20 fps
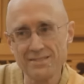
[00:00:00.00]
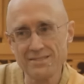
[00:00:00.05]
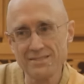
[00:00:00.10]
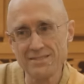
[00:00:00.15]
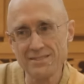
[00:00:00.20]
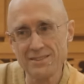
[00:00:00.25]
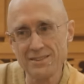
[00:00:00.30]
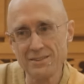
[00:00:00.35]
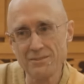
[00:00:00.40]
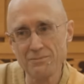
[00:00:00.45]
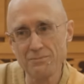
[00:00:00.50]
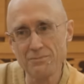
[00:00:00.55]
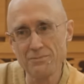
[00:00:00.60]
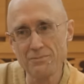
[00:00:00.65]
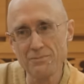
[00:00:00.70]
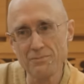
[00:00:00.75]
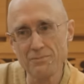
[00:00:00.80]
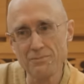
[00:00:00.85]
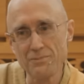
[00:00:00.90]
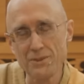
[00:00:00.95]
He
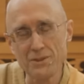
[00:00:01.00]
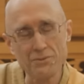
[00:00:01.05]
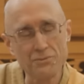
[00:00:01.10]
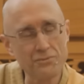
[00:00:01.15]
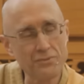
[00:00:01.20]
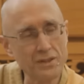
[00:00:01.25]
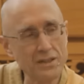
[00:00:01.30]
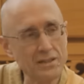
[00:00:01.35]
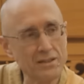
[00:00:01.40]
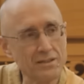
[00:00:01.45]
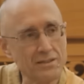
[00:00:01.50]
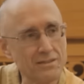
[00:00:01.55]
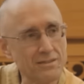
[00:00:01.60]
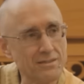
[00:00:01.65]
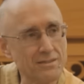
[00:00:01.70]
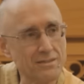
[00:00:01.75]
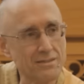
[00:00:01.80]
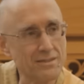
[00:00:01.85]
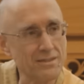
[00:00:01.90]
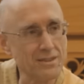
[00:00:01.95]
defeated
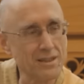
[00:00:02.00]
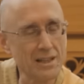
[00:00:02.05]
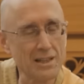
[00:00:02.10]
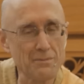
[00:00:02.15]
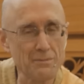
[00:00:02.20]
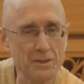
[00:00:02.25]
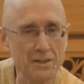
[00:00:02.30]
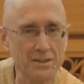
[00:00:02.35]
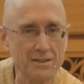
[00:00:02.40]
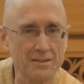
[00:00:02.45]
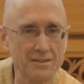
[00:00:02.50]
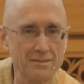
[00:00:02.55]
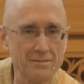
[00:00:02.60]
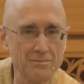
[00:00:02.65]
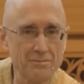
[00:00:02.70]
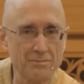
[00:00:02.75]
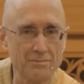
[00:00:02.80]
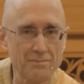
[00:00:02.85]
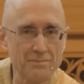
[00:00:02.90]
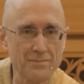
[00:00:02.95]
the enemy,
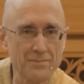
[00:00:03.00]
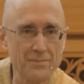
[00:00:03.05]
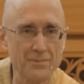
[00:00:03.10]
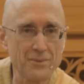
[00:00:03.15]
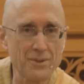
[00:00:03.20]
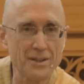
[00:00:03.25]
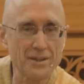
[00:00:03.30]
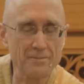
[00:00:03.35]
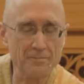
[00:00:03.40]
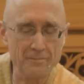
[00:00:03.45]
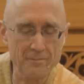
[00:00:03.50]
right?